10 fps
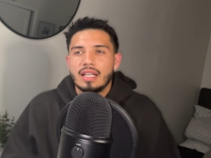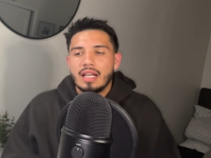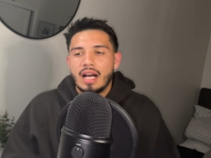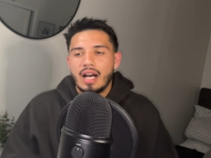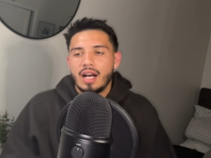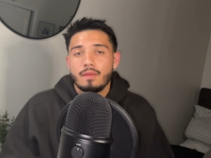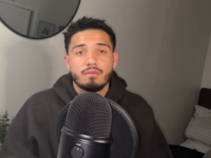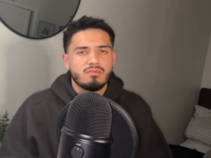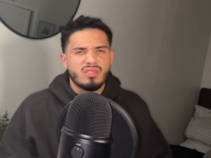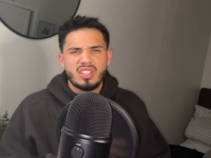um,
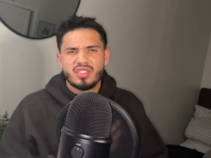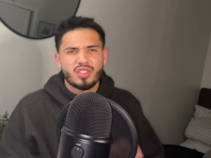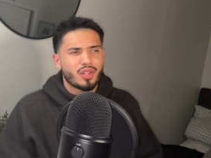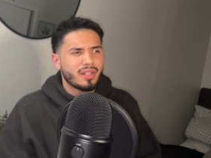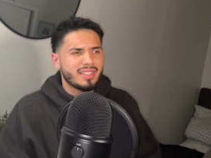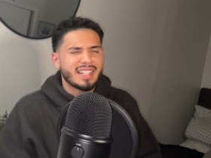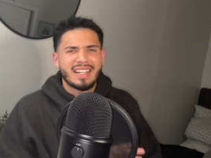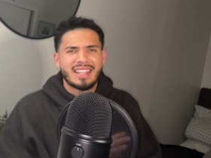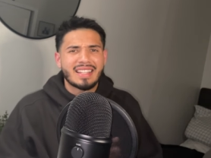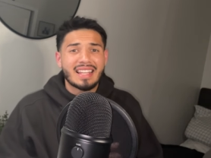insurance,
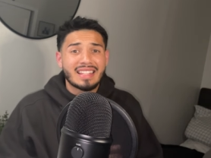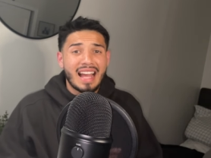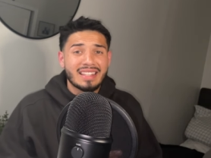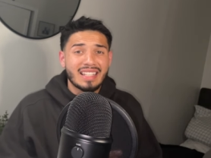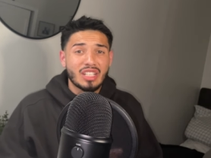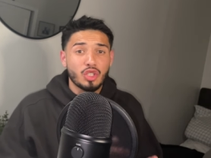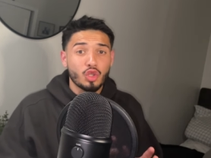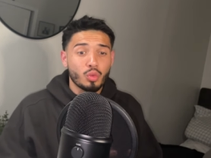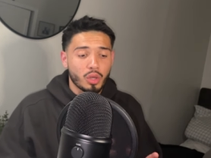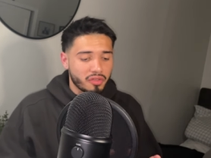anything like that, that you do
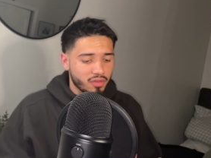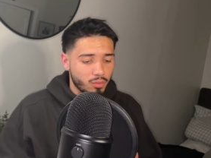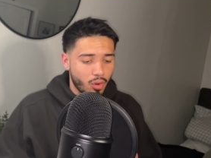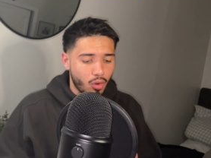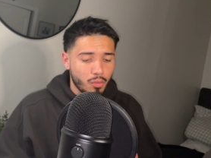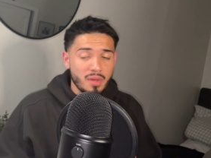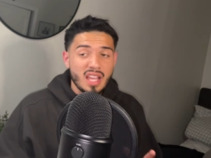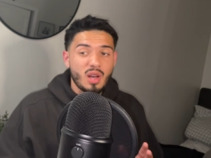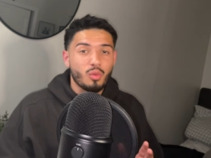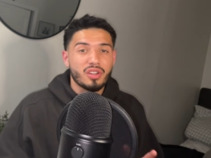work from home,
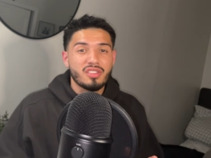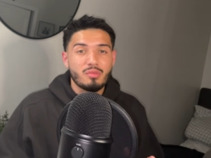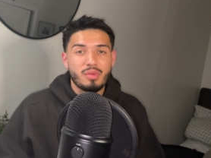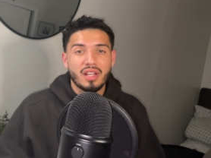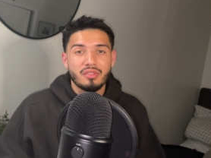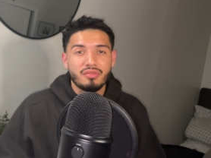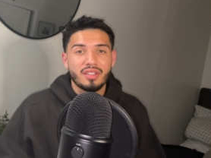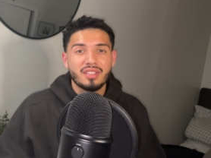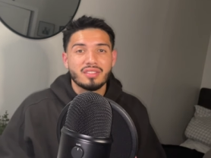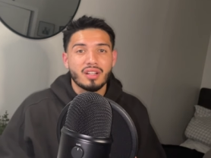one of the
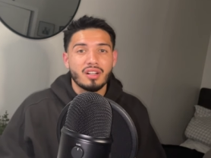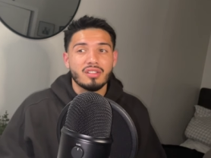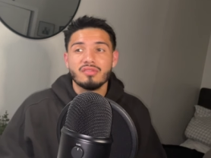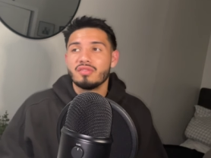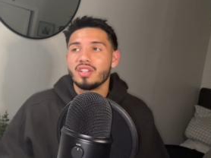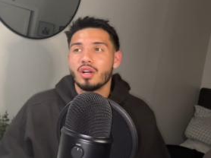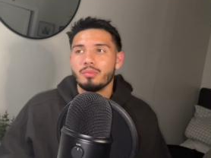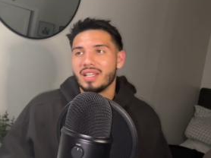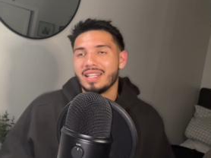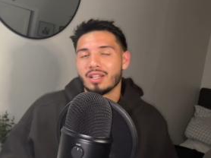benefits of, you know,
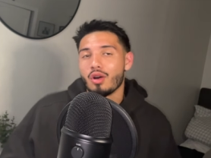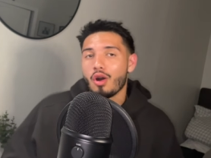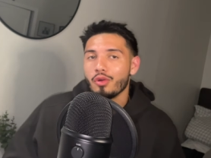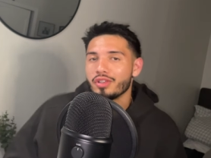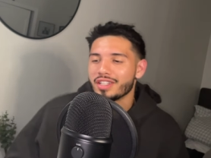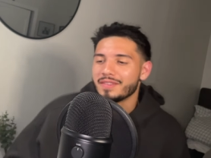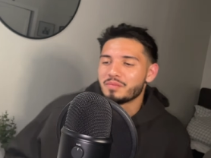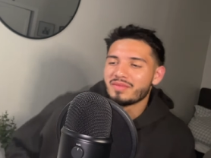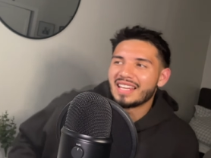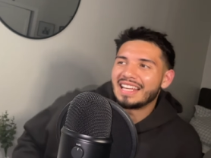being an owner
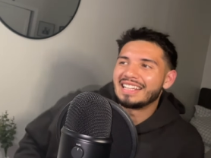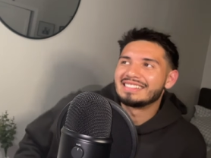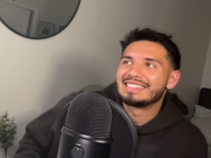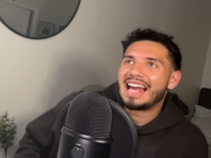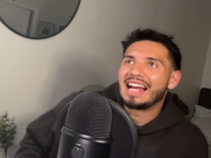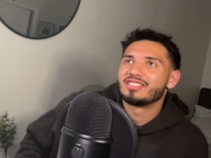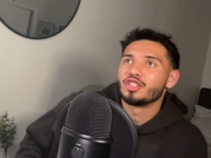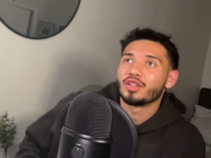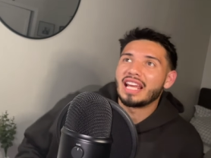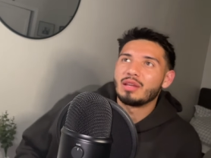is that
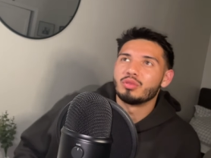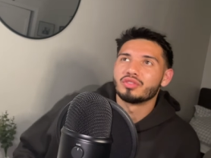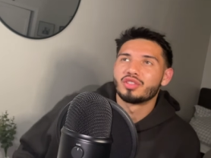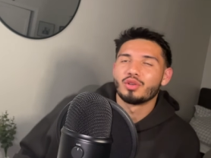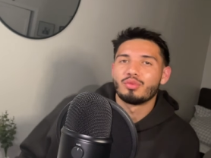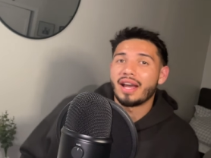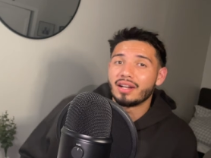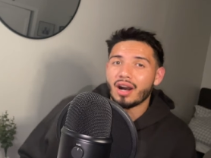you're able to write